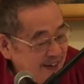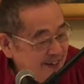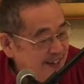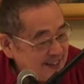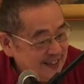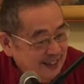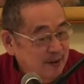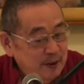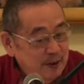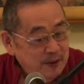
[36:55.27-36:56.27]
lifetime, I think
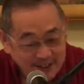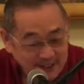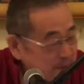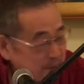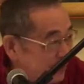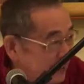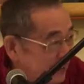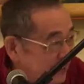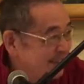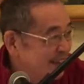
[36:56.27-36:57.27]
another body.
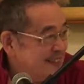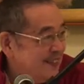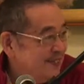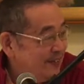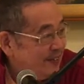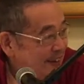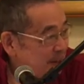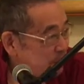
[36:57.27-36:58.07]
Next life, I think another body.